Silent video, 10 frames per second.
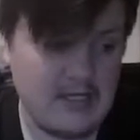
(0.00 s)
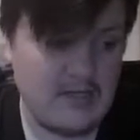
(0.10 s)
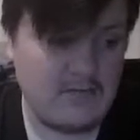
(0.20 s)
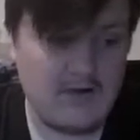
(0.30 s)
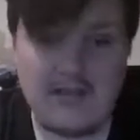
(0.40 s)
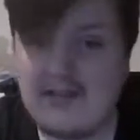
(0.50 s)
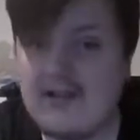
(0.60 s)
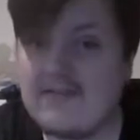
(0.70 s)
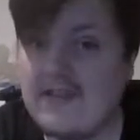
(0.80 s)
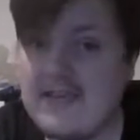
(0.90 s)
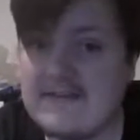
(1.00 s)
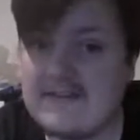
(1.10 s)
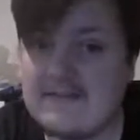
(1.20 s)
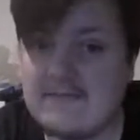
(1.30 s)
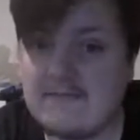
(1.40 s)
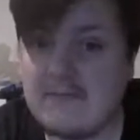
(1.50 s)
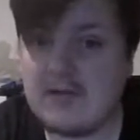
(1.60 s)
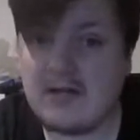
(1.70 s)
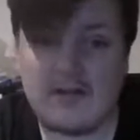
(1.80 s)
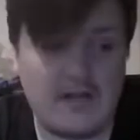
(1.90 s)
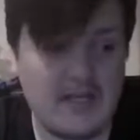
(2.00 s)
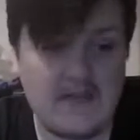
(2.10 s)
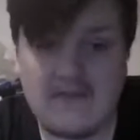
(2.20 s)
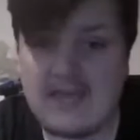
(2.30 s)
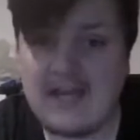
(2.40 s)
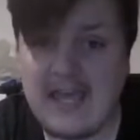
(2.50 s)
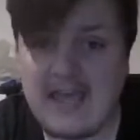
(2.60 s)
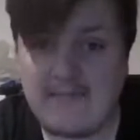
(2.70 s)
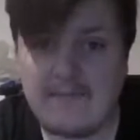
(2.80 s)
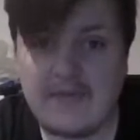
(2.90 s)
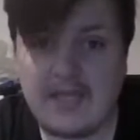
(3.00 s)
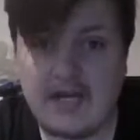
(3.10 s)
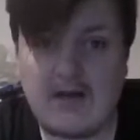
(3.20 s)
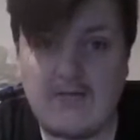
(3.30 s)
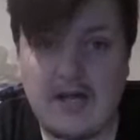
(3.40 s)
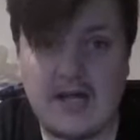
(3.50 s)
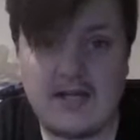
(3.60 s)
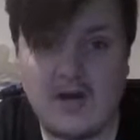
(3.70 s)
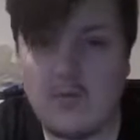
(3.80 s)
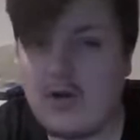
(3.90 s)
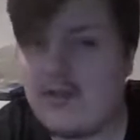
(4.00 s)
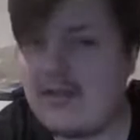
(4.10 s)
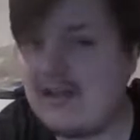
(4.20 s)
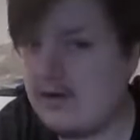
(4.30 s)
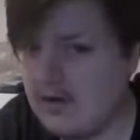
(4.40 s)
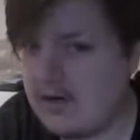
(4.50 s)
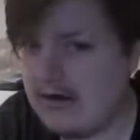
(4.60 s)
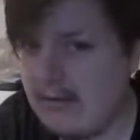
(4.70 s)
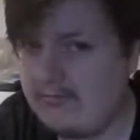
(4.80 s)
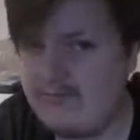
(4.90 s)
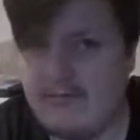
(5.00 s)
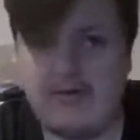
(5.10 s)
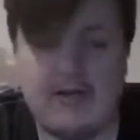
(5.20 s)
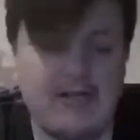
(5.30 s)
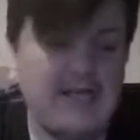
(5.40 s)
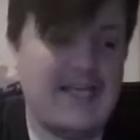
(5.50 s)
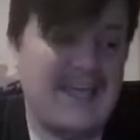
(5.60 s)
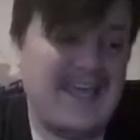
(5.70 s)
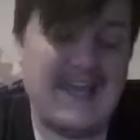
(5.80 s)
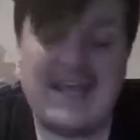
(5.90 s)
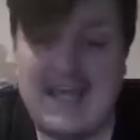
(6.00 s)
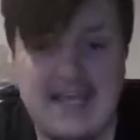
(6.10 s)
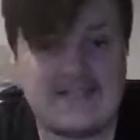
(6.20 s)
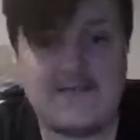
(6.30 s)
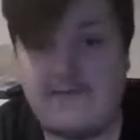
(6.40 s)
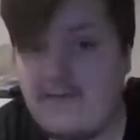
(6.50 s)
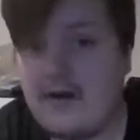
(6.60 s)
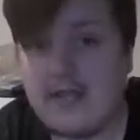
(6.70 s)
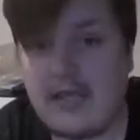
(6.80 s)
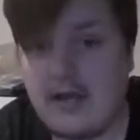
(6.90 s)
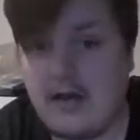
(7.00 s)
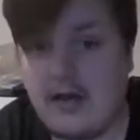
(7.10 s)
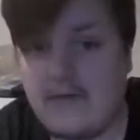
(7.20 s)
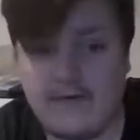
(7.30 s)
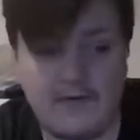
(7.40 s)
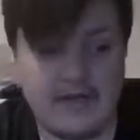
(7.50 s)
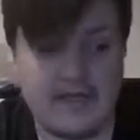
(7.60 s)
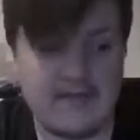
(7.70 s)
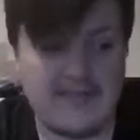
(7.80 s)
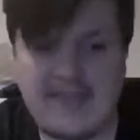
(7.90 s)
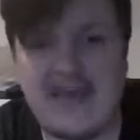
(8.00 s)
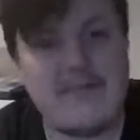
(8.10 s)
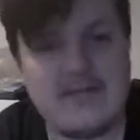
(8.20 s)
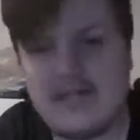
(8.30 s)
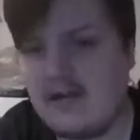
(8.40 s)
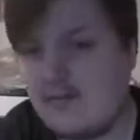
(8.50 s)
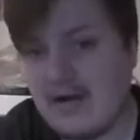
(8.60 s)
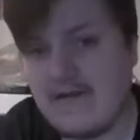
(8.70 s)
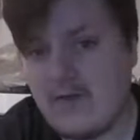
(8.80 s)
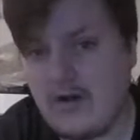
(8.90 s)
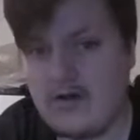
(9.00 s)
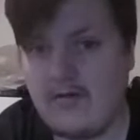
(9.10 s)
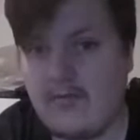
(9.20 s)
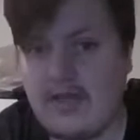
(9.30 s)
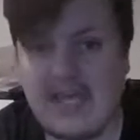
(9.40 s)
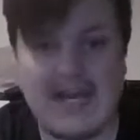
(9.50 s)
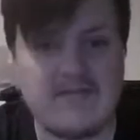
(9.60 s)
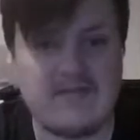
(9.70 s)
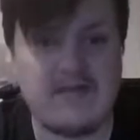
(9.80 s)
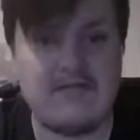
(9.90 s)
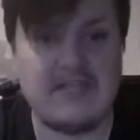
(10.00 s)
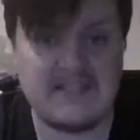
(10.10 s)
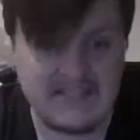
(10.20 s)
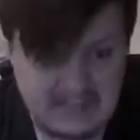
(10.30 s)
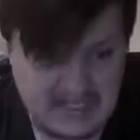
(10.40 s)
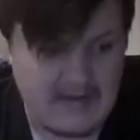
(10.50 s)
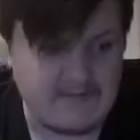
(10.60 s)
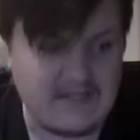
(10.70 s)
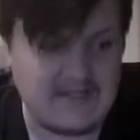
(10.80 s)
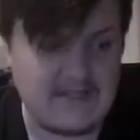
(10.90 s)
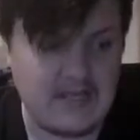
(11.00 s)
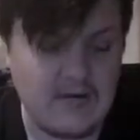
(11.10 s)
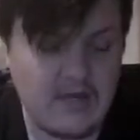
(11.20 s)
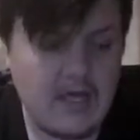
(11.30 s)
Really liked this. Not gonna lie, giving it an A. You know, uh, not one of their longer albums, but it hits fucking hard for like their particular brand of hardcore punk. It absolutely slams into you.